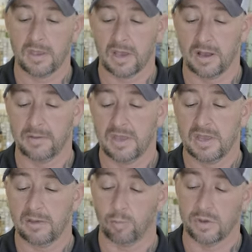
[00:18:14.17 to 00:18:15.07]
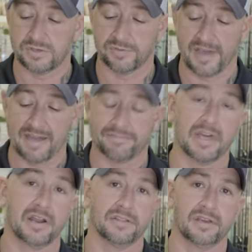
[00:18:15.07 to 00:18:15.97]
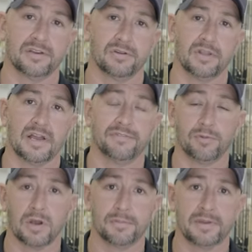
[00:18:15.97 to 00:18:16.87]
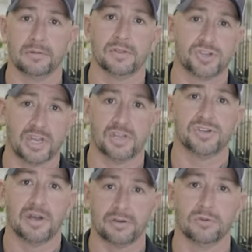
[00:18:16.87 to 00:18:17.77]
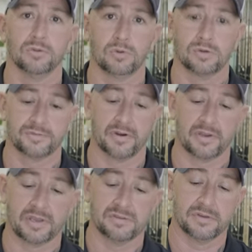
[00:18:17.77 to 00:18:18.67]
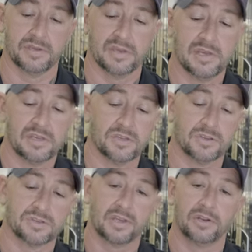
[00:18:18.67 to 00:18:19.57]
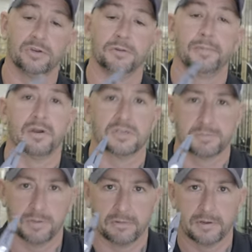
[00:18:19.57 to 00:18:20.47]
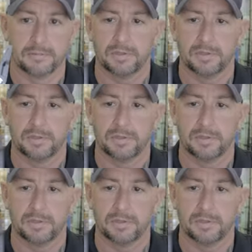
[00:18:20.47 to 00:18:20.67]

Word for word: Uh, once you have that on the end of your line, if you want to be able to change out your lures very easily, you just get a good pair of split ring